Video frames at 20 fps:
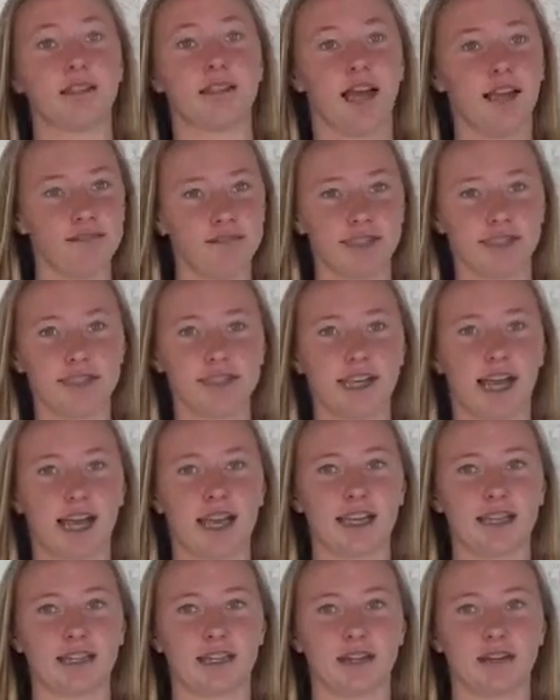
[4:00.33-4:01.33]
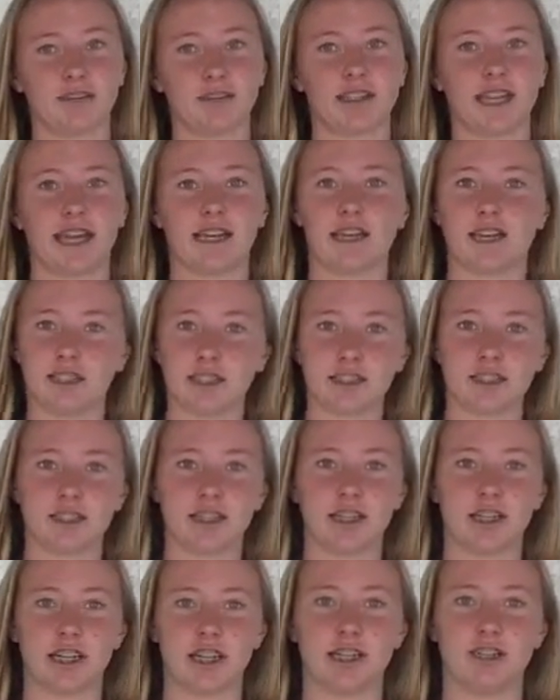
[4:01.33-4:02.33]
Left undiagnosed and
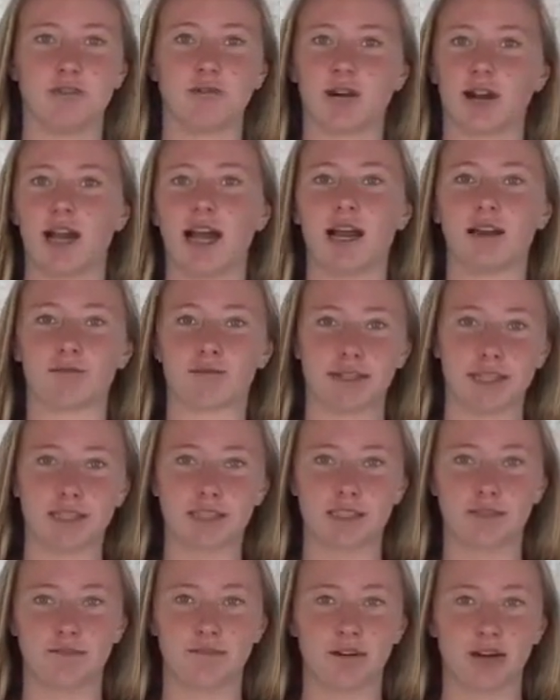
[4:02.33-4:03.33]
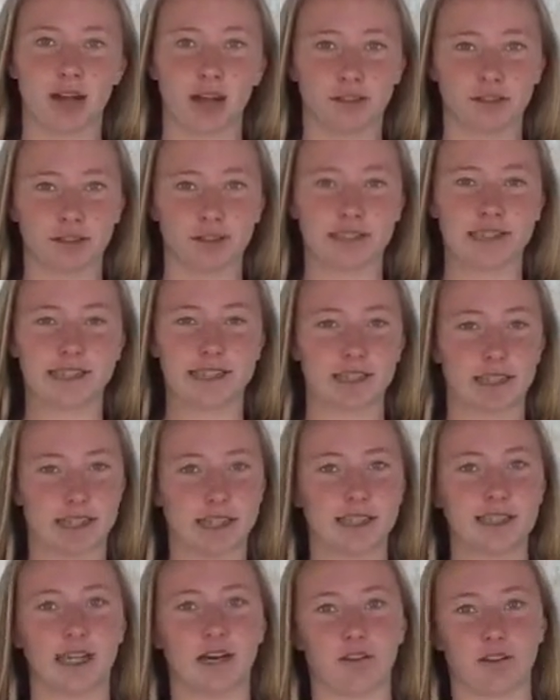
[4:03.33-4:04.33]
untreated, you are at risk for other
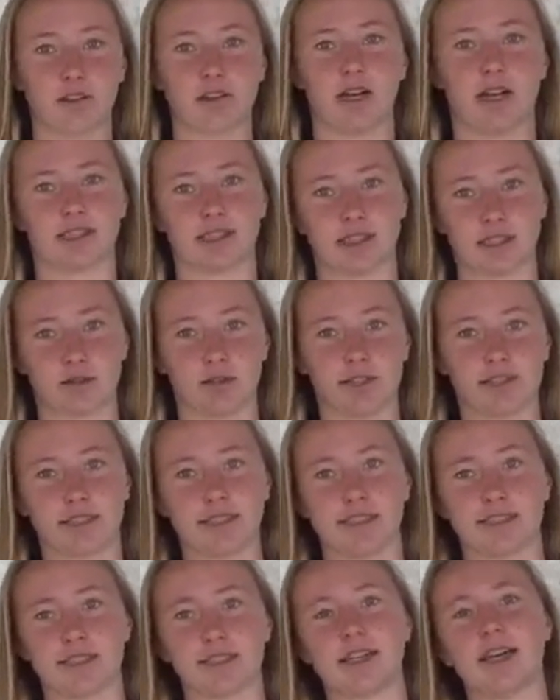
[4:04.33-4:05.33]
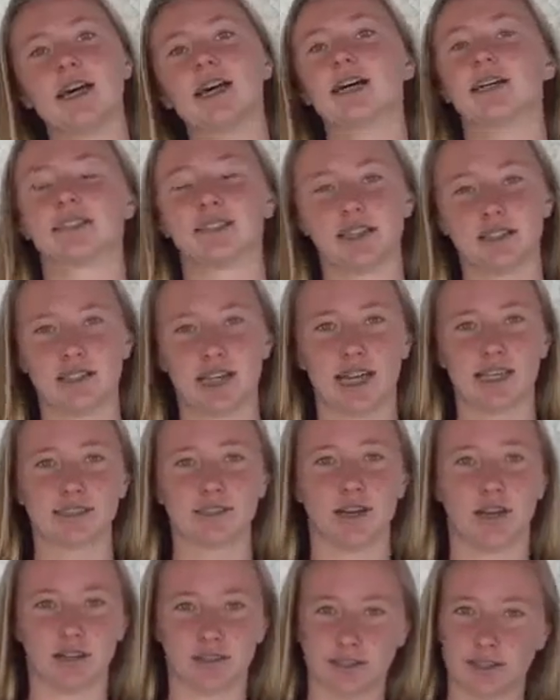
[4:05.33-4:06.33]
serious health consequences, such as
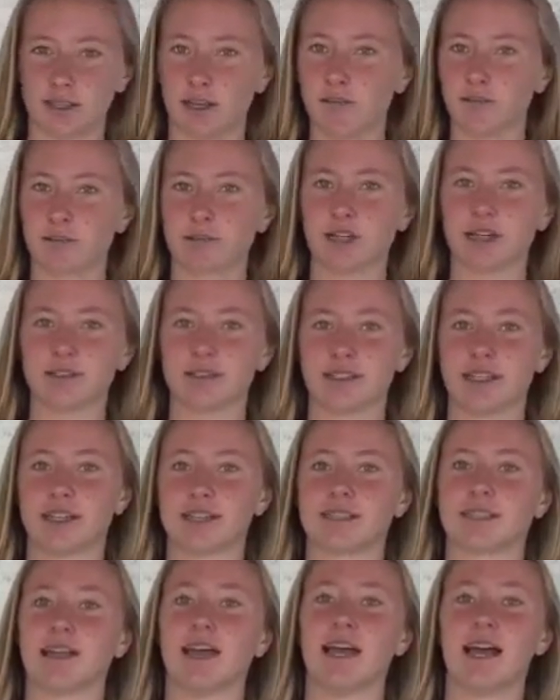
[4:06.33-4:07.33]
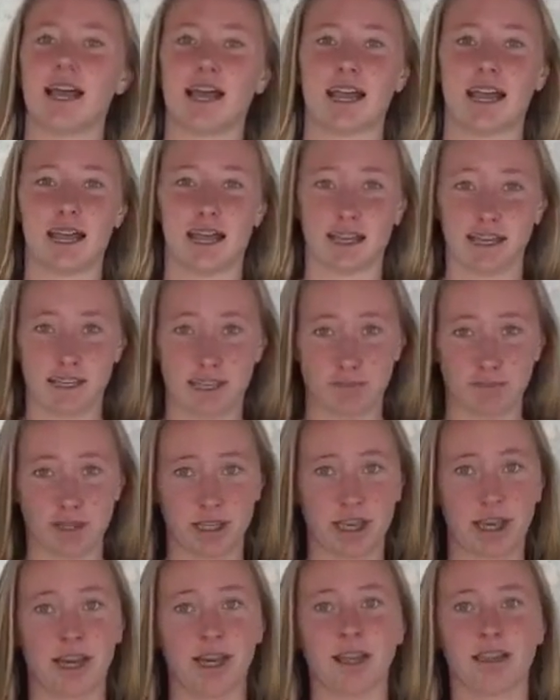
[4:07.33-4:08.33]
osteoporosis,
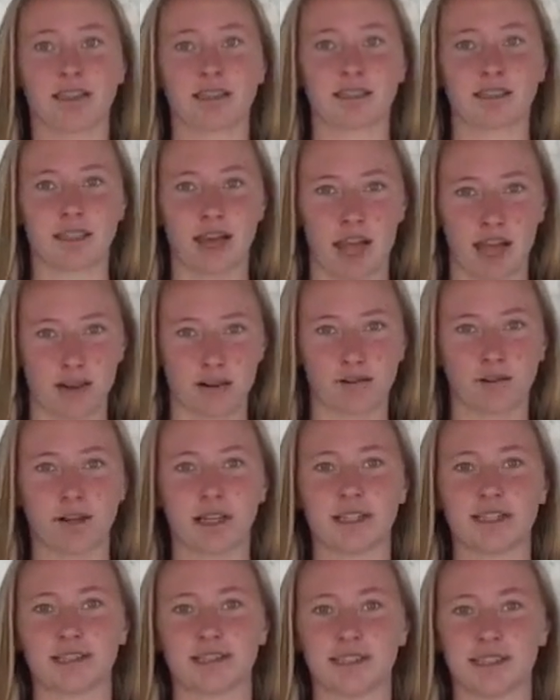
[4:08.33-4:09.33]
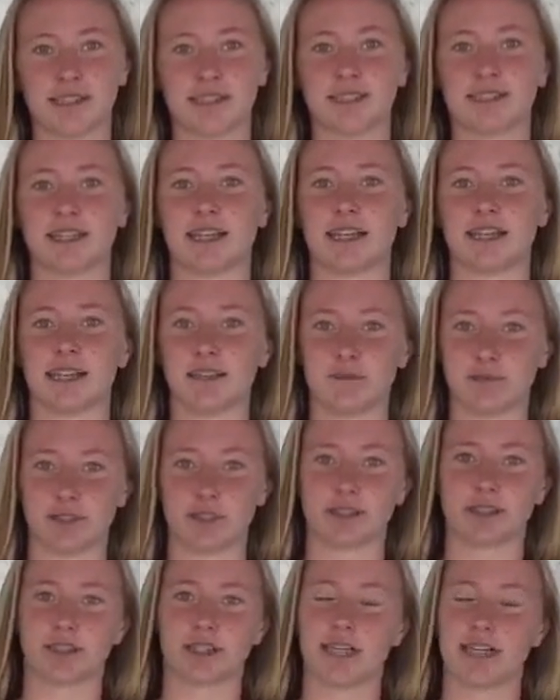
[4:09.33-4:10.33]
anemia, thyroid disease, and even
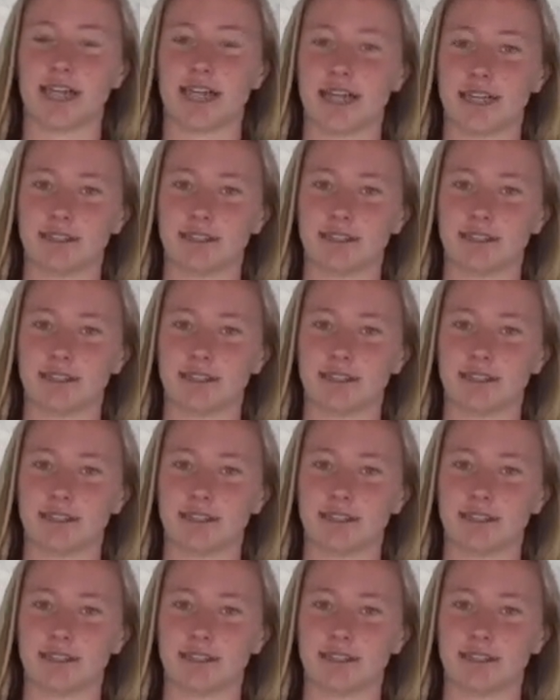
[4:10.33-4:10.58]
certain